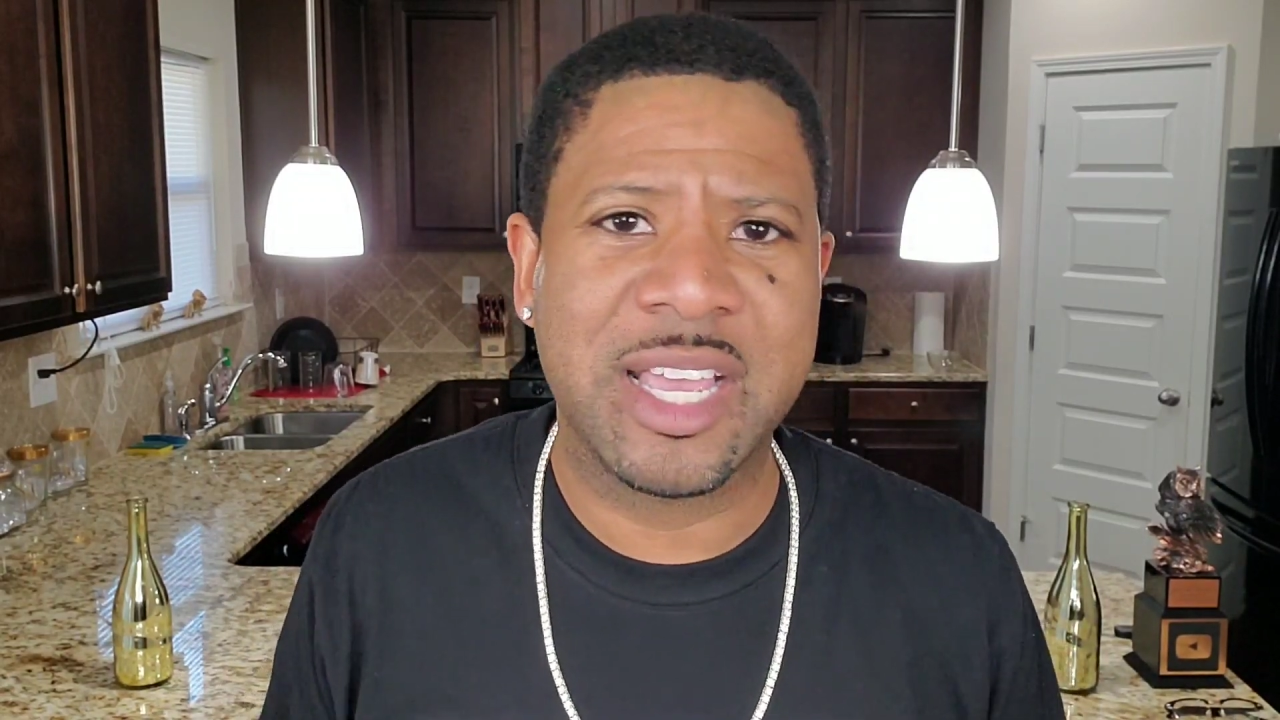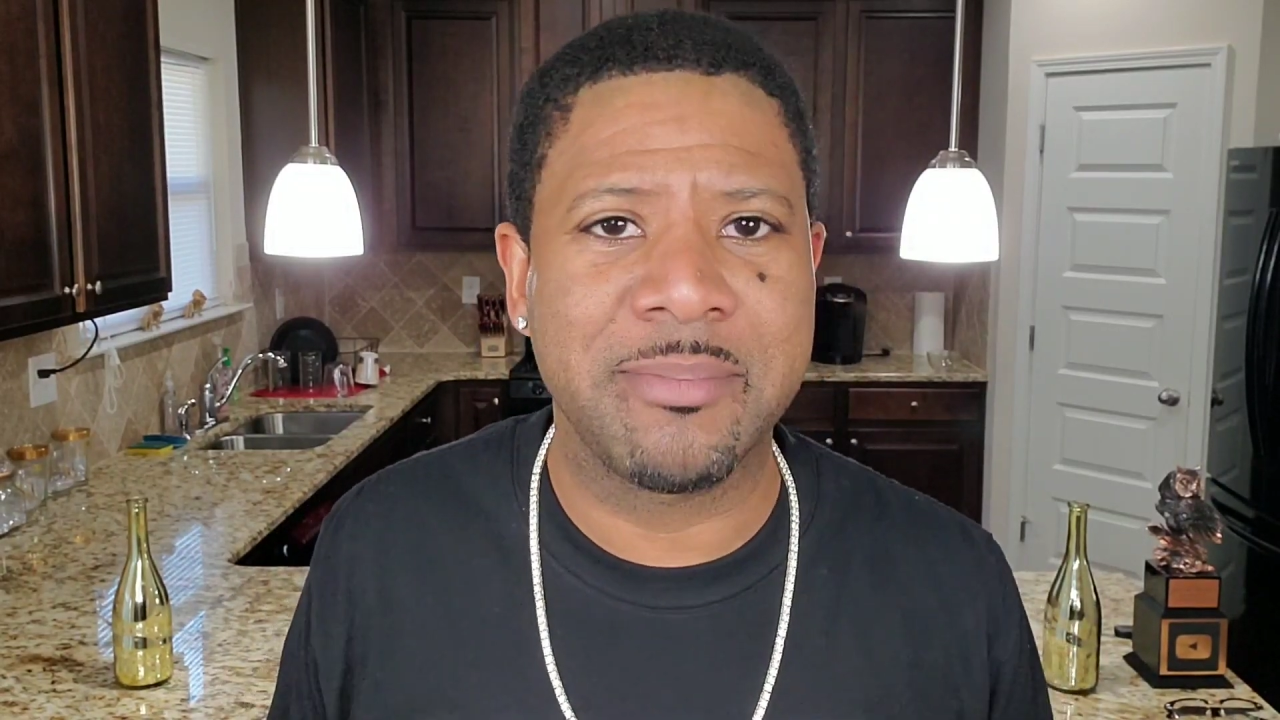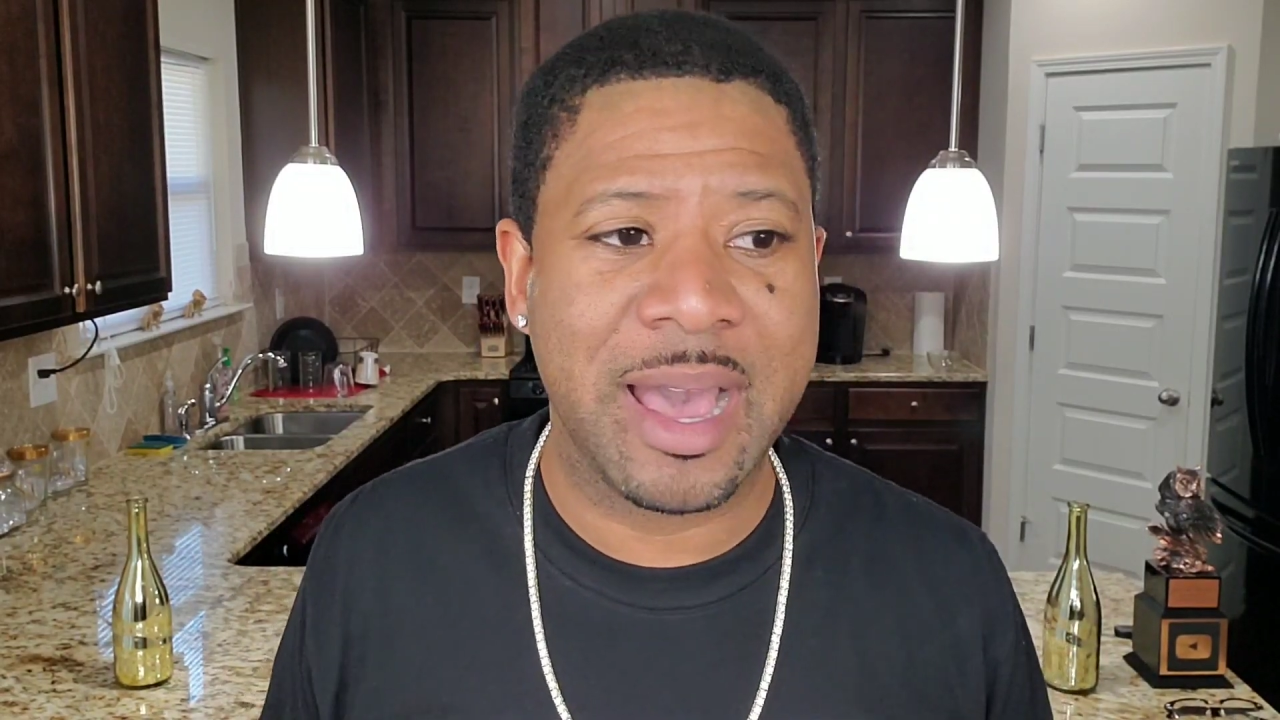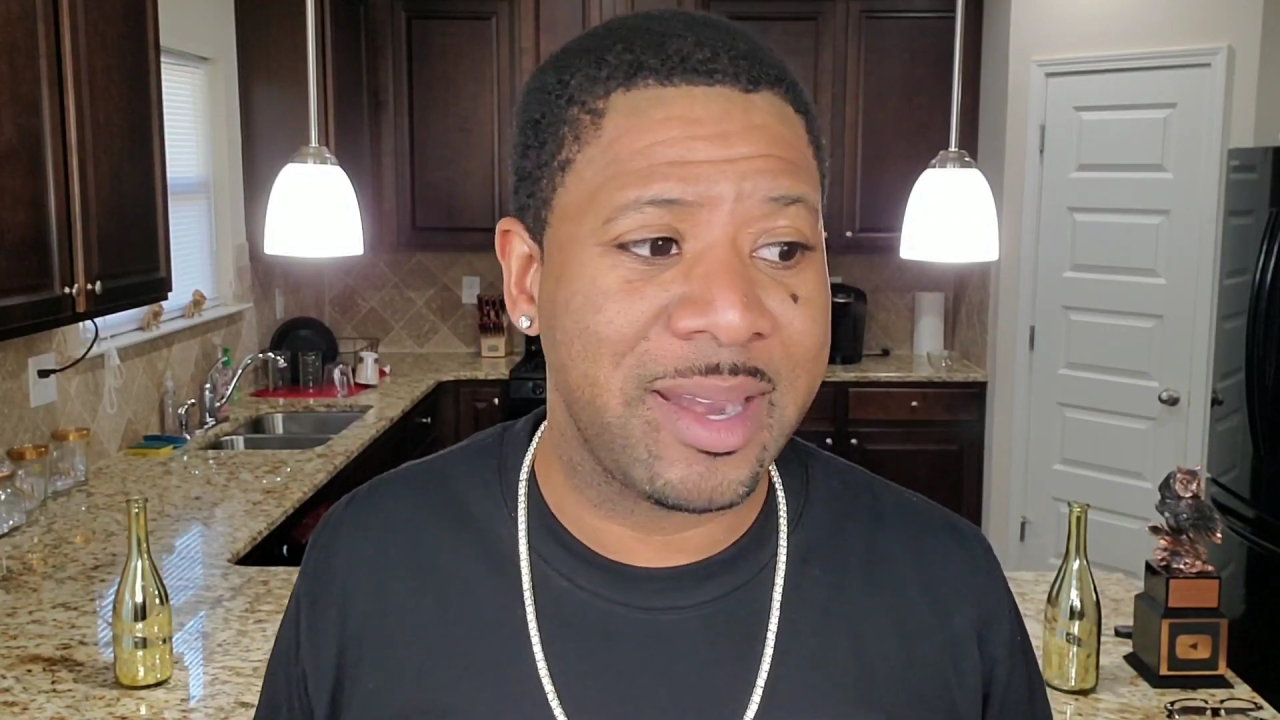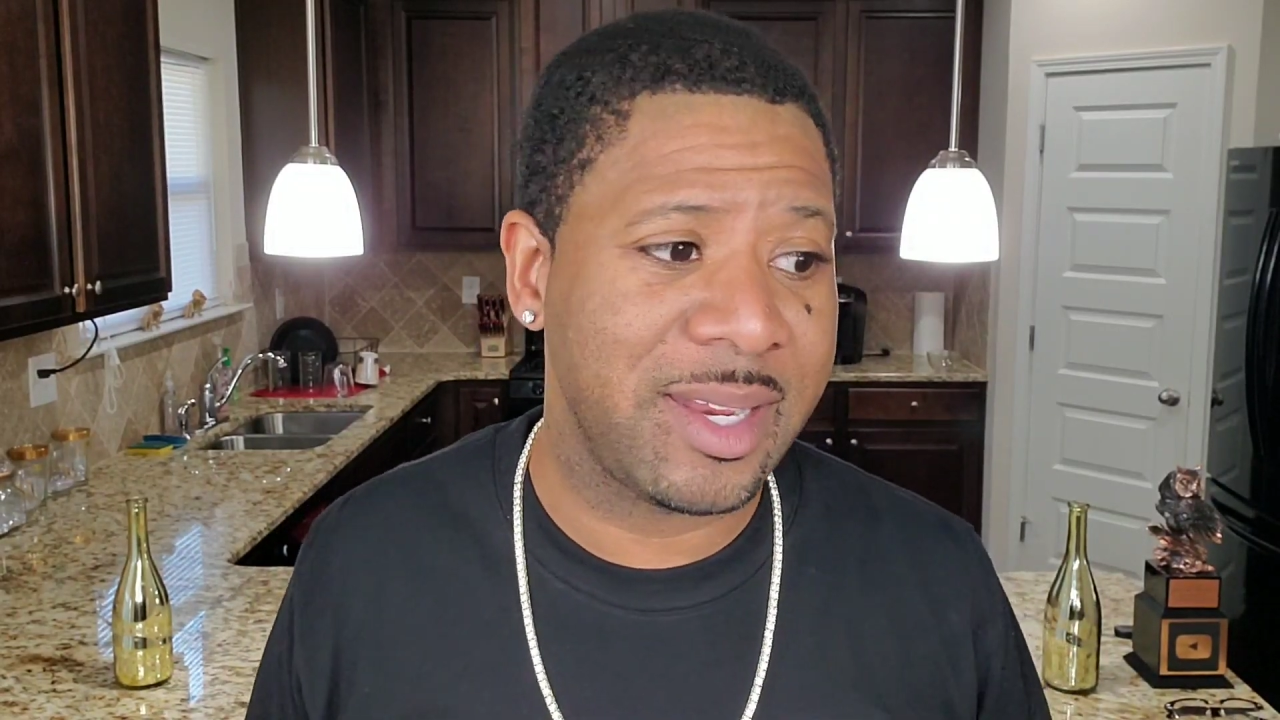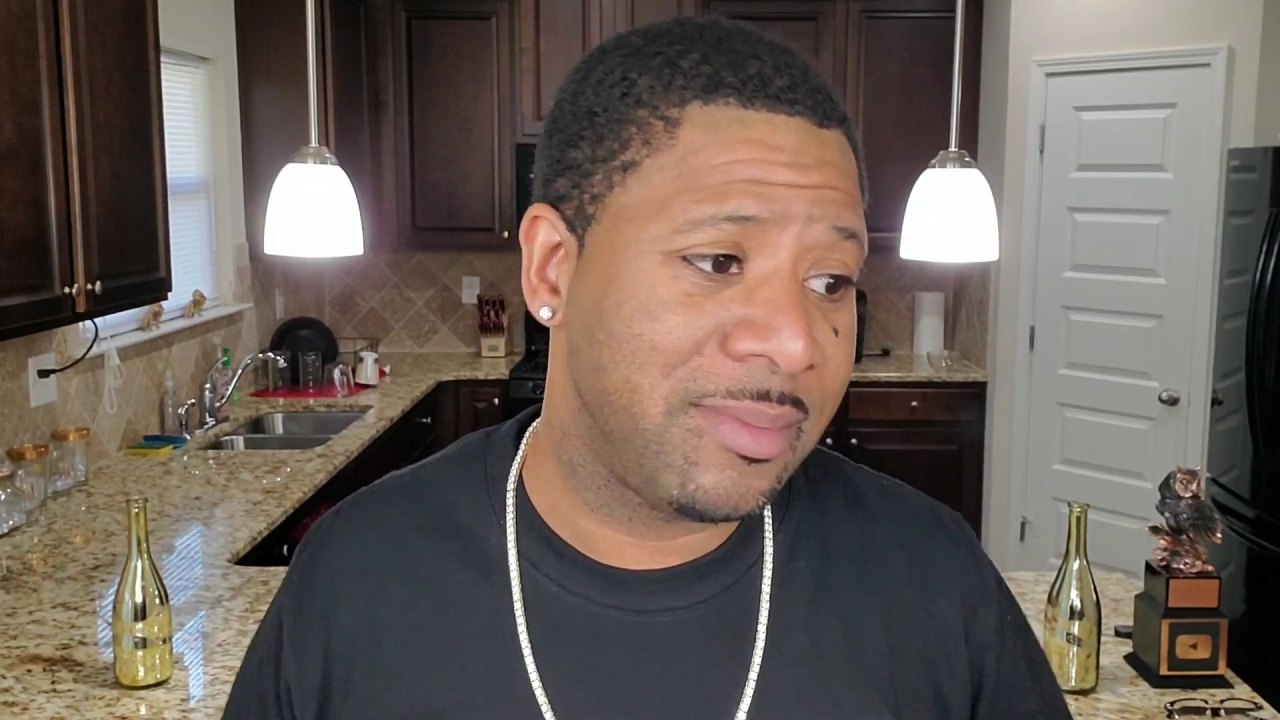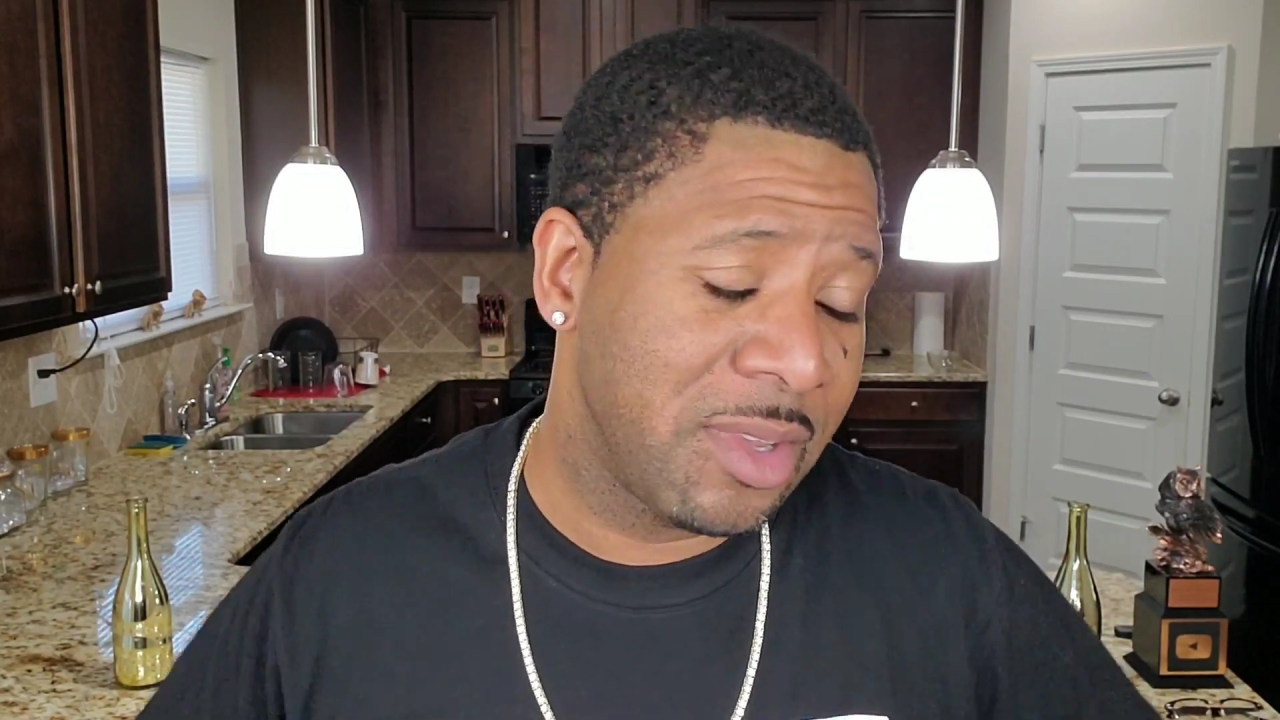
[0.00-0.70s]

about it,